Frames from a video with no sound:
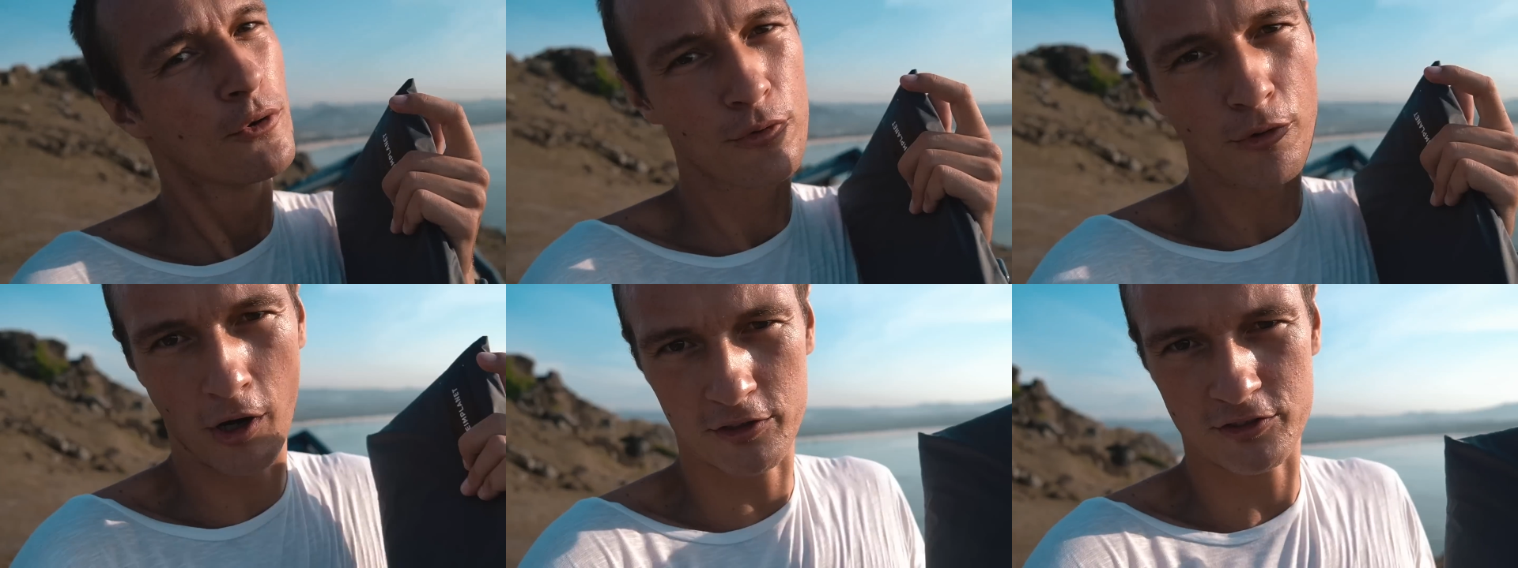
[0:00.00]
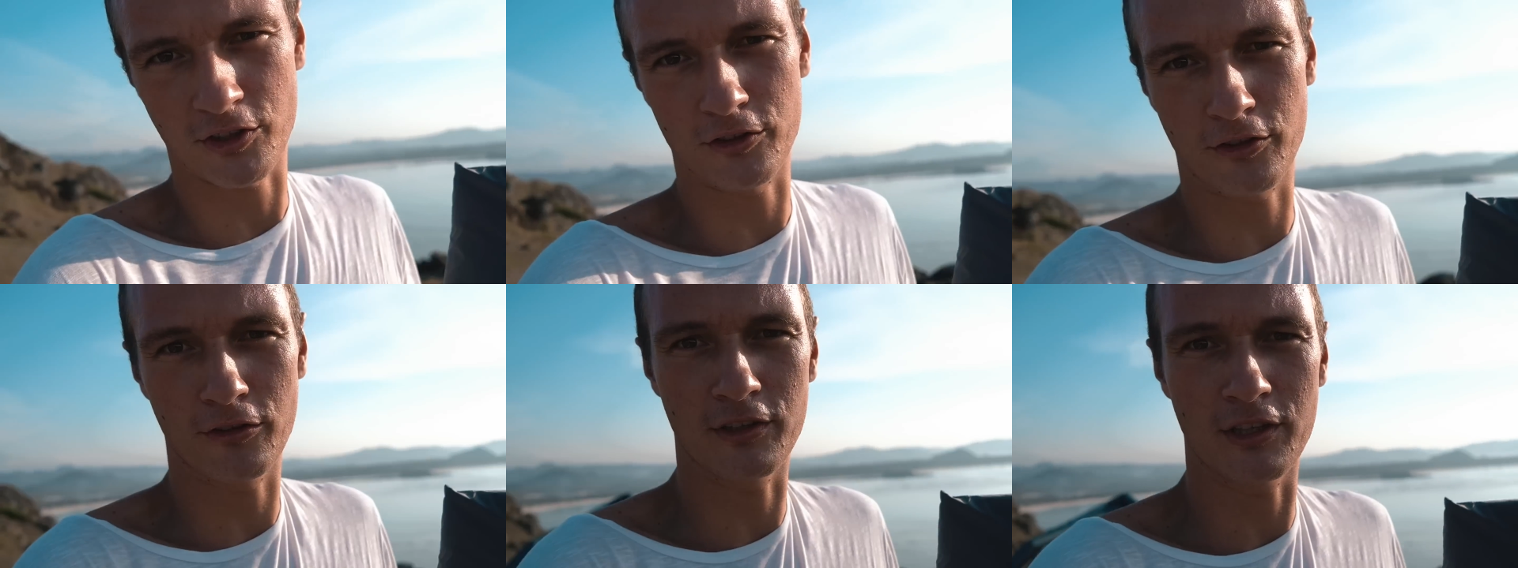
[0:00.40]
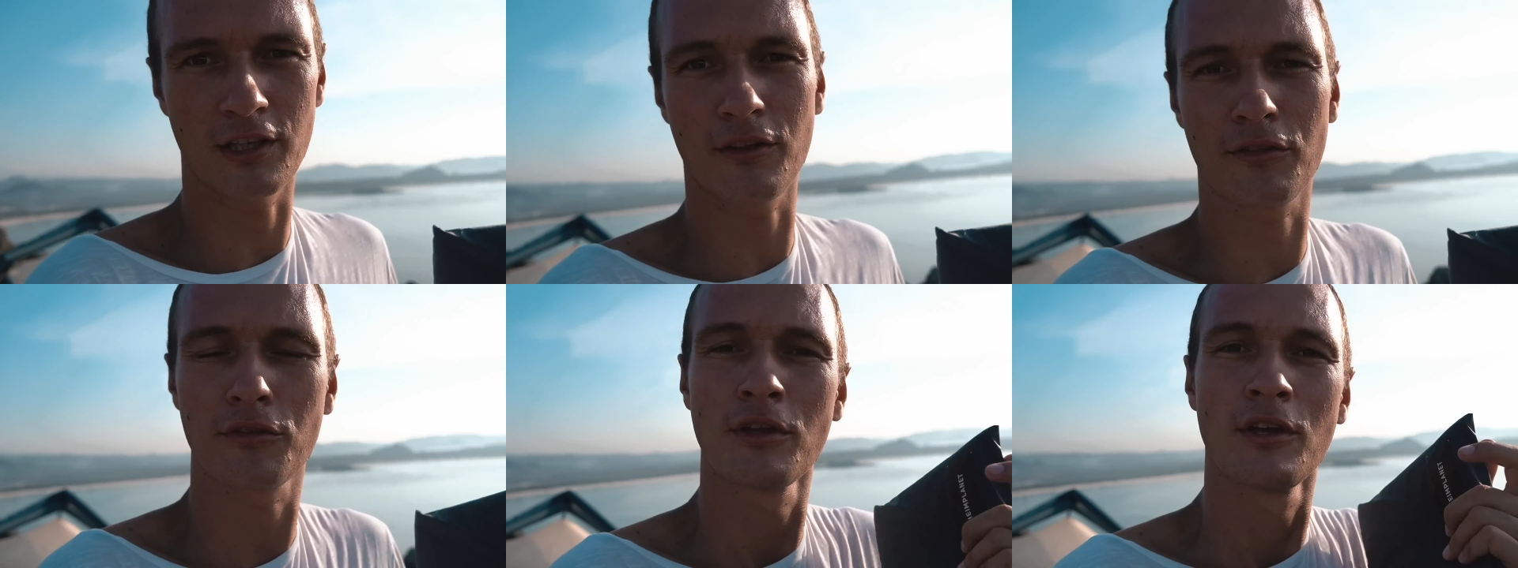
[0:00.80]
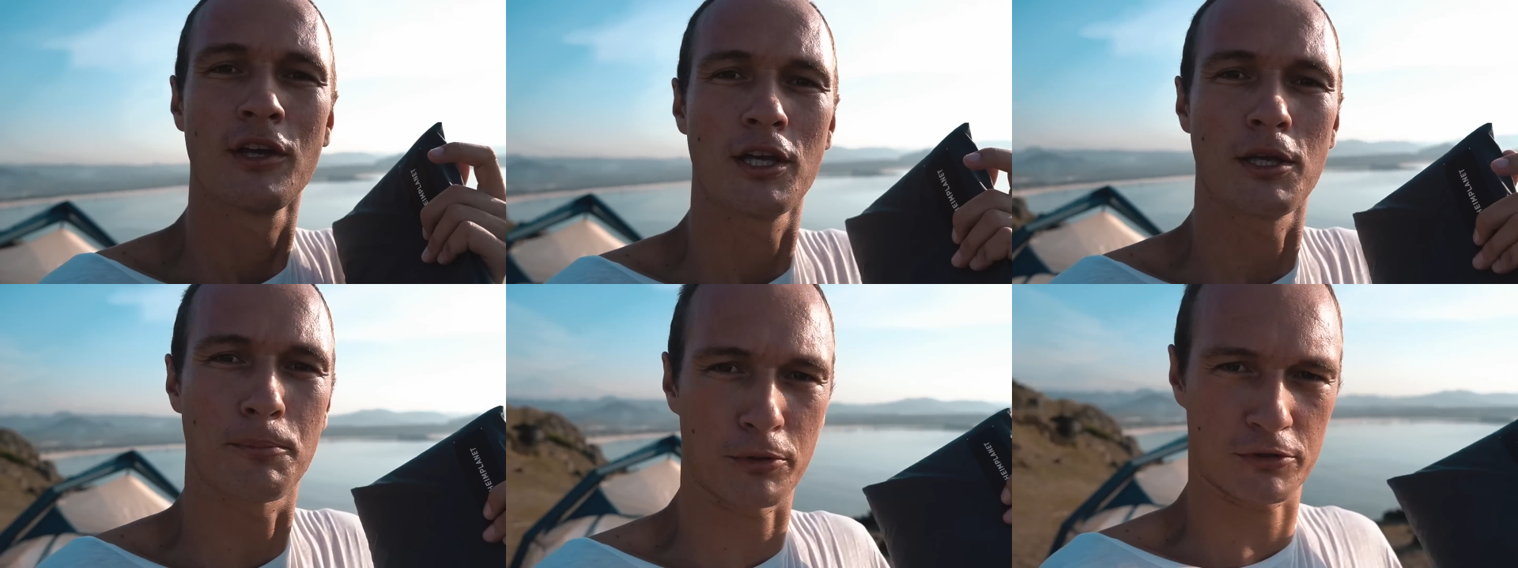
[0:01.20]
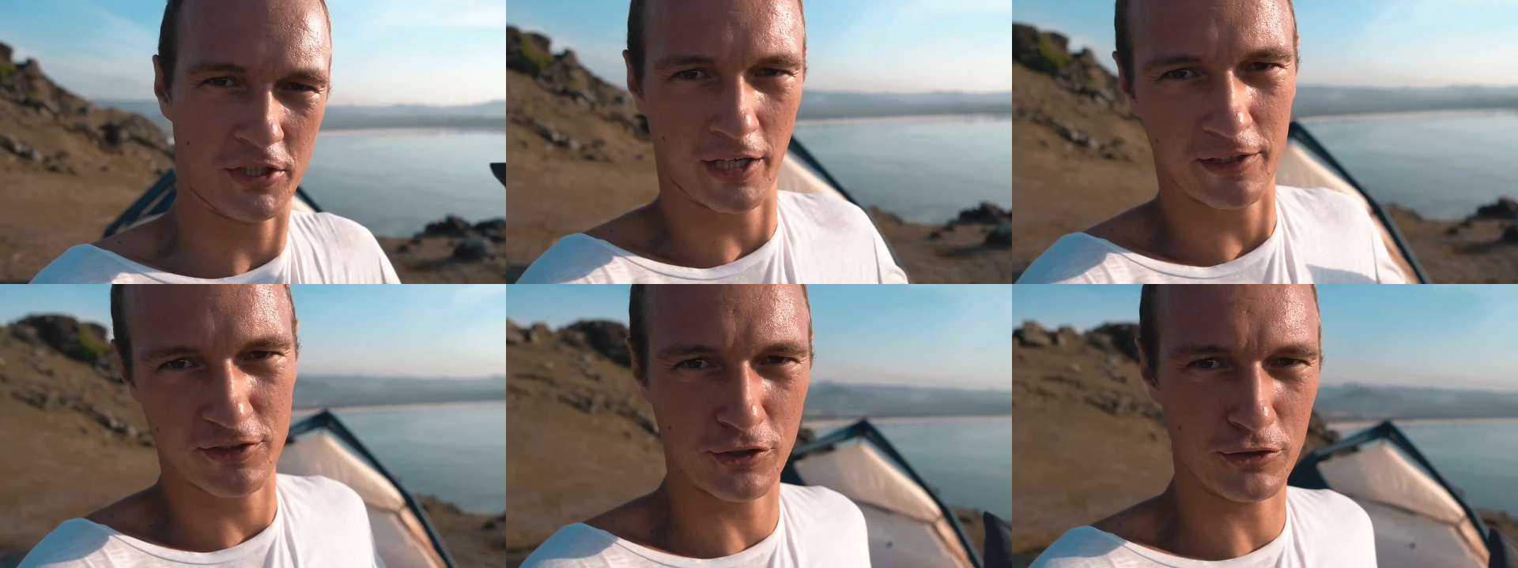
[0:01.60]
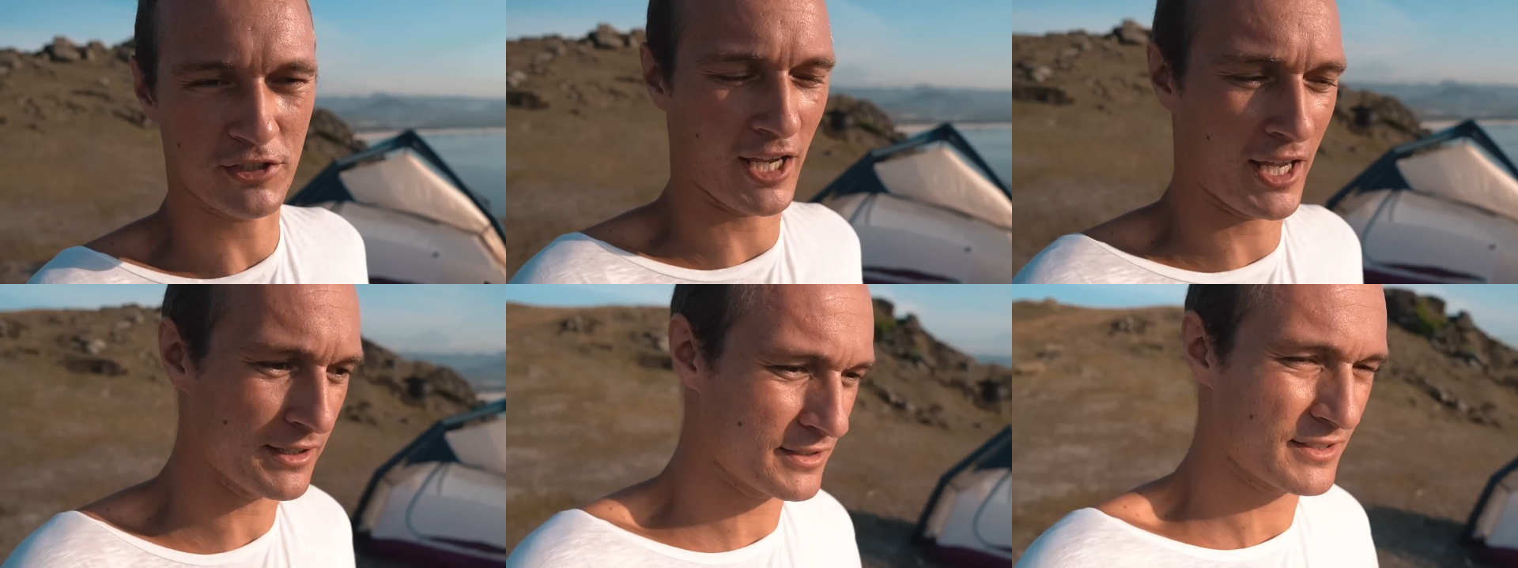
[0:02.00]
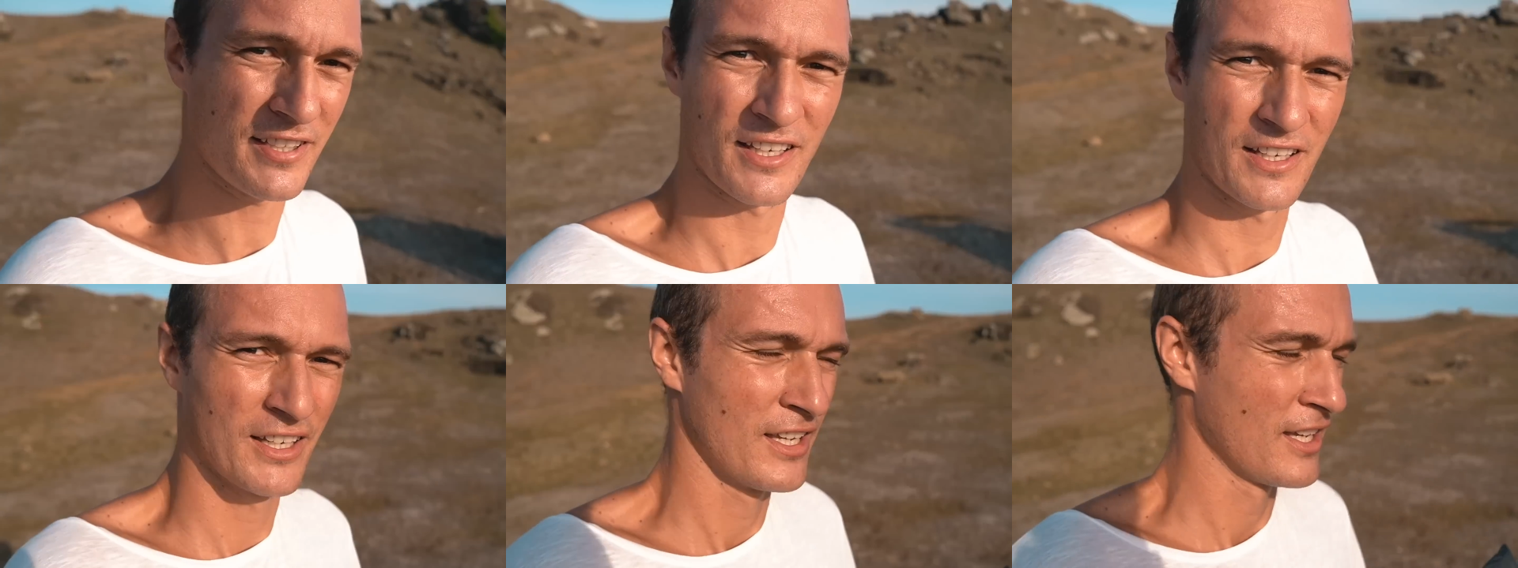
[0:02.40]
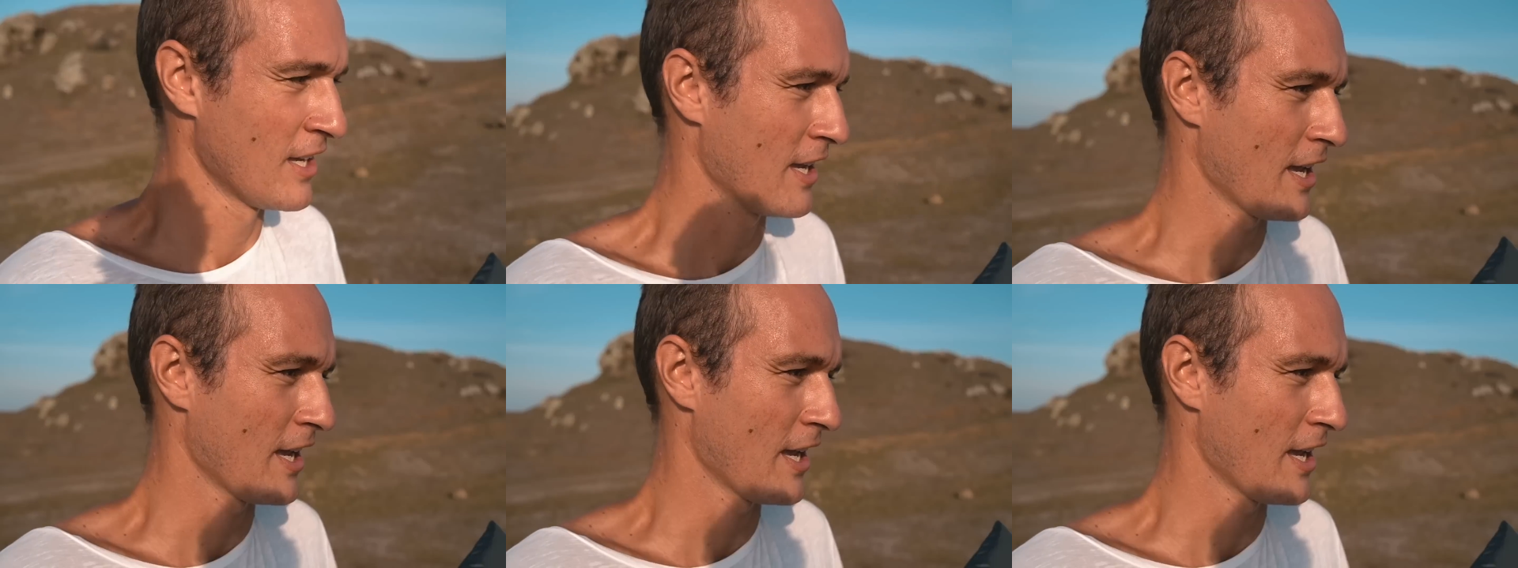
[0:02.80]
rocks underneath. It protects your tent and it